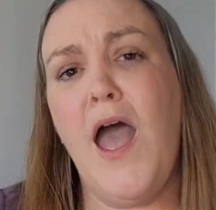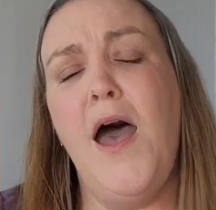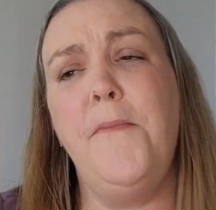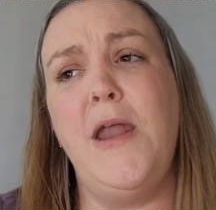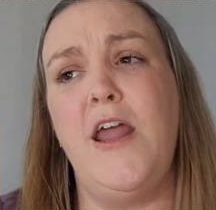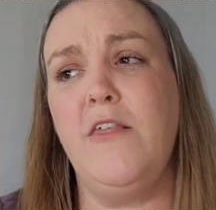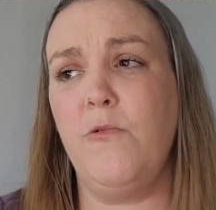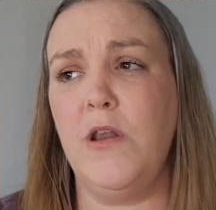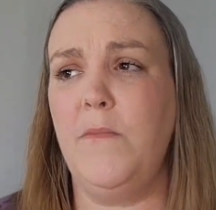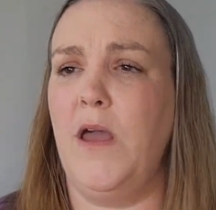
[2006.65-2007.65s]
Another
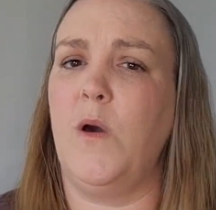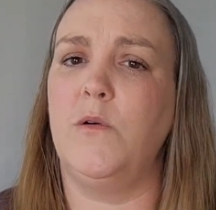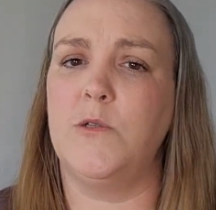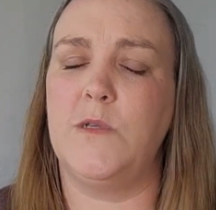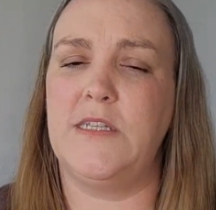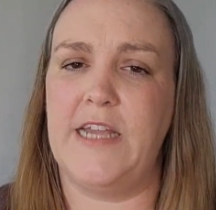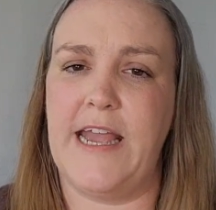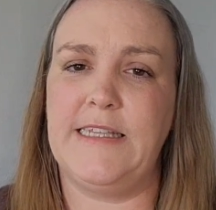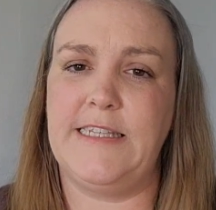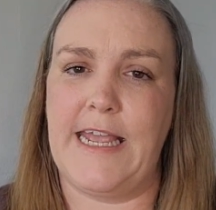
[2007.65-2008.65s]
one of my goals was to
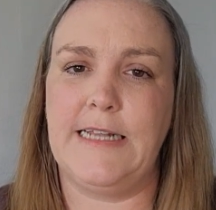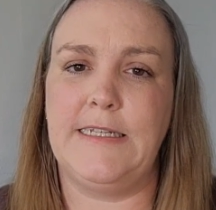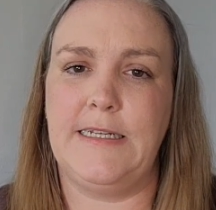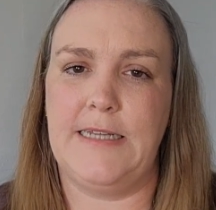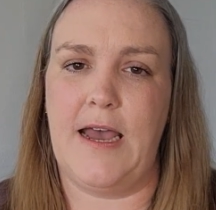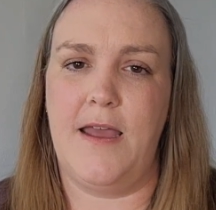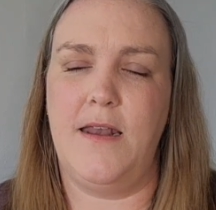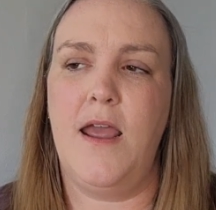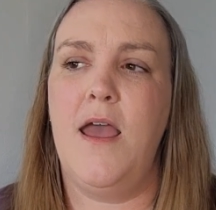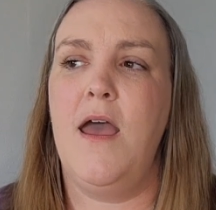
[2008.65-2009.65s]
get Santa
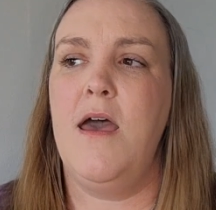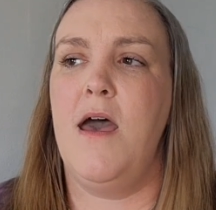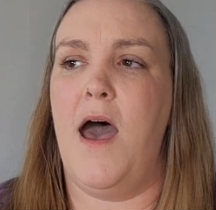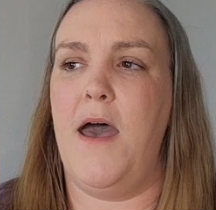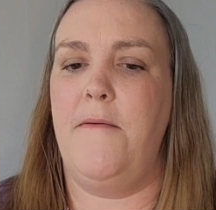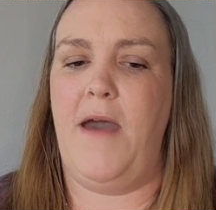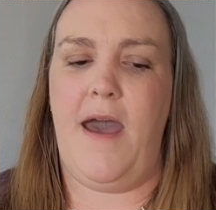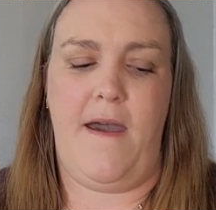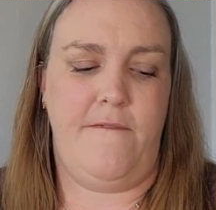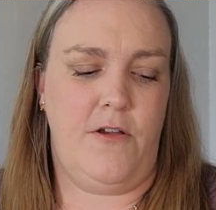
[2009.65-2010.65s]
done. I
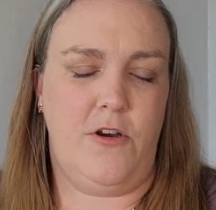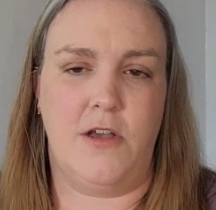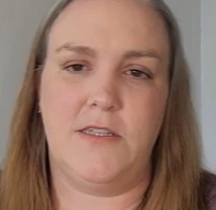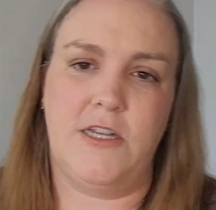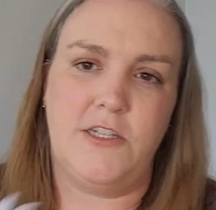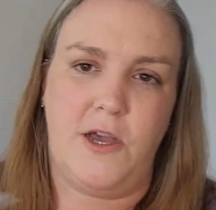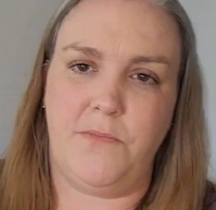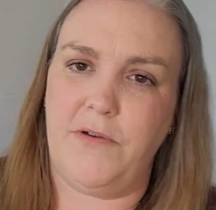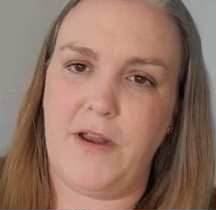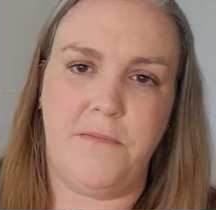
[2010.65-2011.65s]
have a cross stitch. I'll
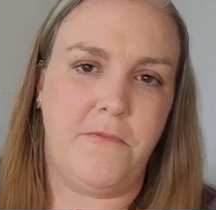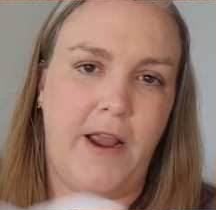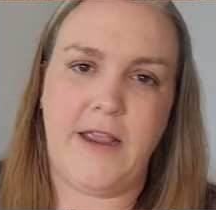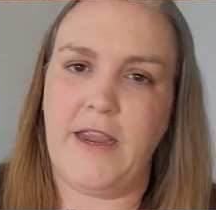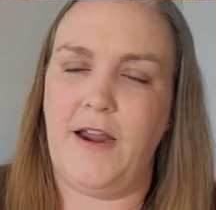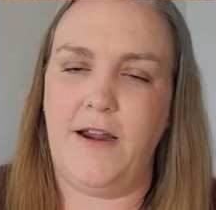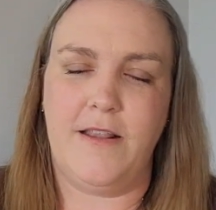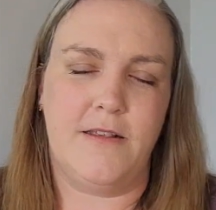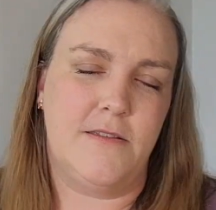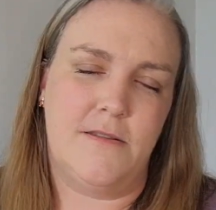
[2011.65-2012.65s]
put it right here.
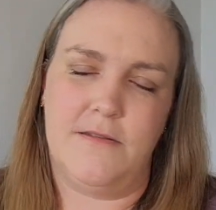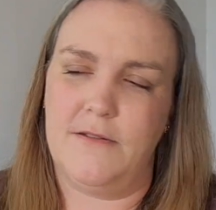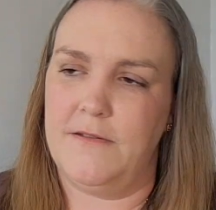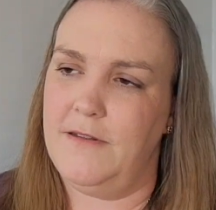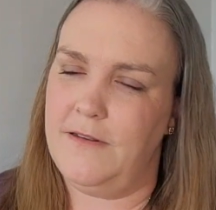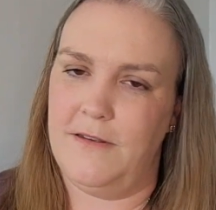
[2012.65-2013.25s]
This little.